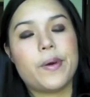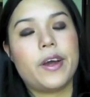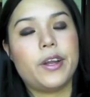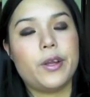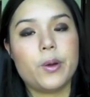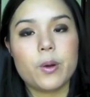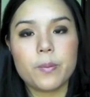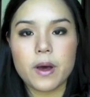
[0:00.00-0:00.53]
I
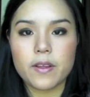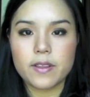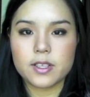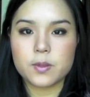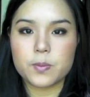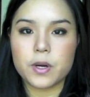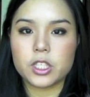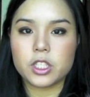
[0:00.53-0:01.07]
knew about
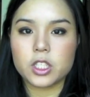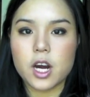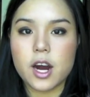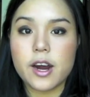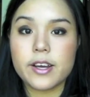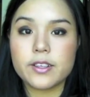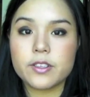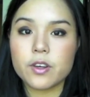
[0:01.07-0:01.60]
these brush
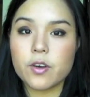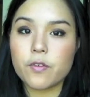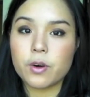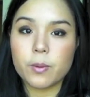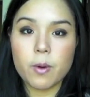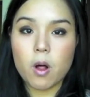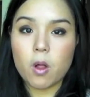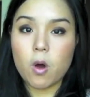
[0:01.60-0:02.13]
guards
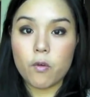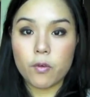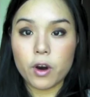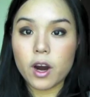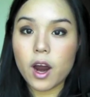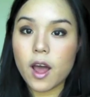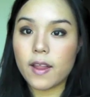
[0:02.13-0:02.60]
from all over,